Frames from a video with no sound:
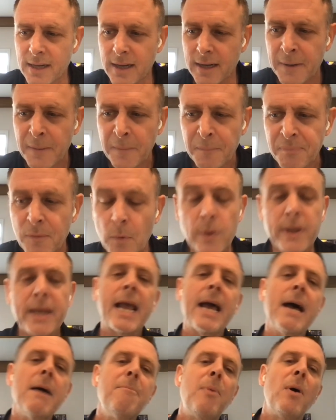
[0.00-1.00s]
like, we
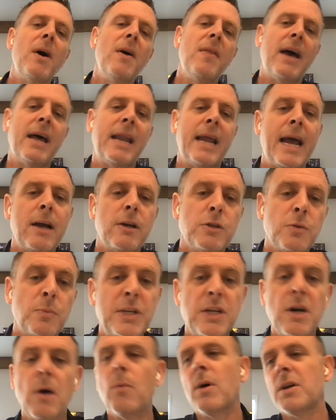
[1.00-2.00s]
can't buy that house. We
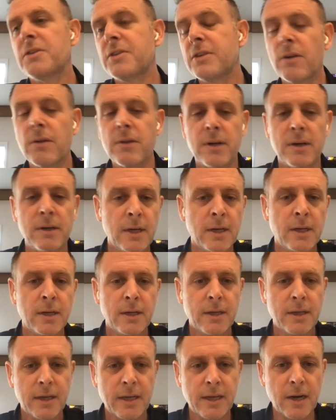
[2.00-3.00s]
don't want another,
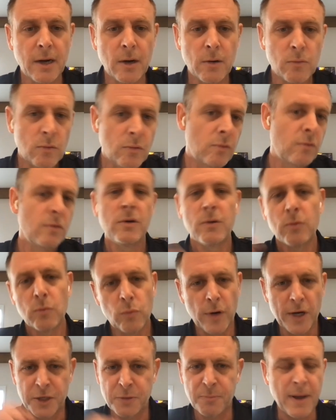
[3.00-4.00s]

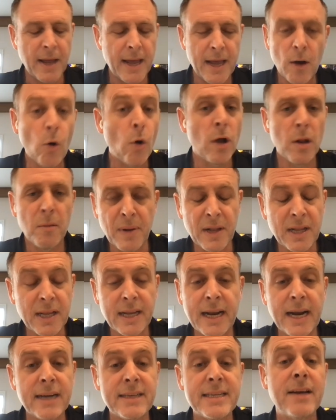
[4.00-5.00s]
rich oil
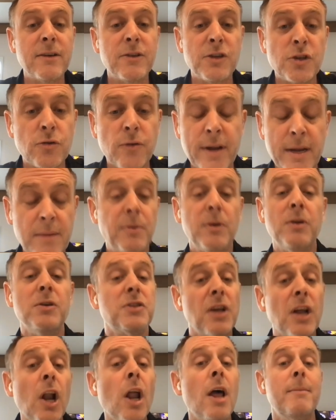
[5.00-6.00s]
billionaire down the street because
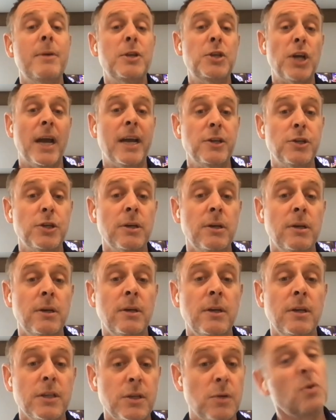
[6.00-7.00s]
of climate change.
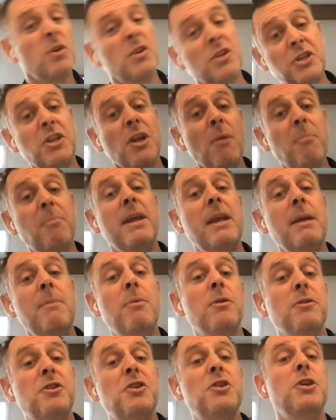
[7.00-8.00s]
So we're going to stop
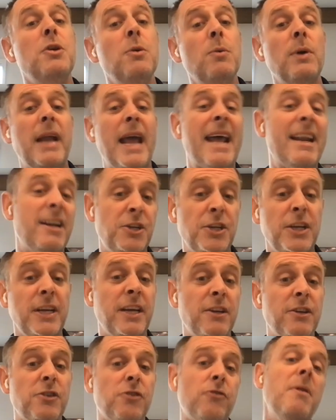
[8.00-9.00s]
people to do what energy
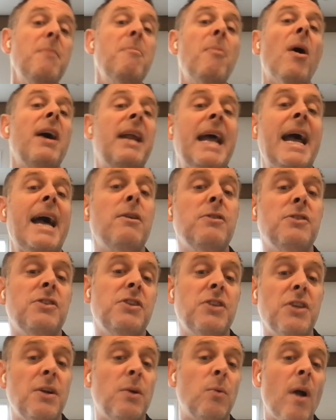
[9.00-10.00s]
industry buying
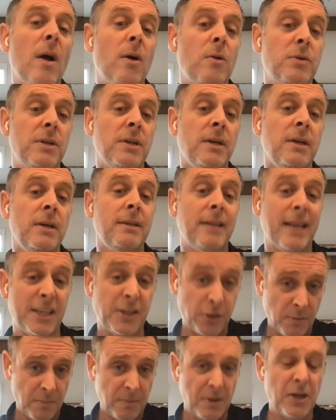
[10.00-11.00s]
houses in a road.
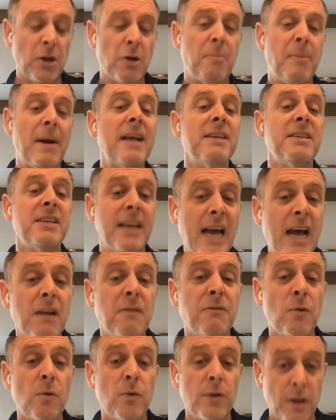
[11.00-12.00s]
That's something your pals in
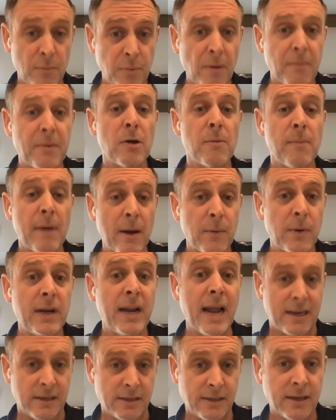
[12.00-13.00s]
California will probably come out with
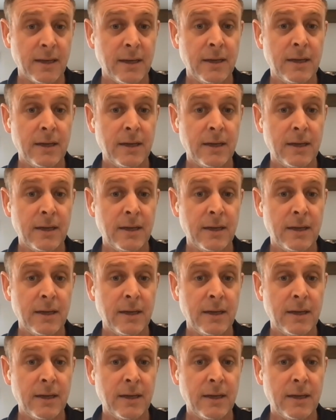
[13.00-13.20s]
next.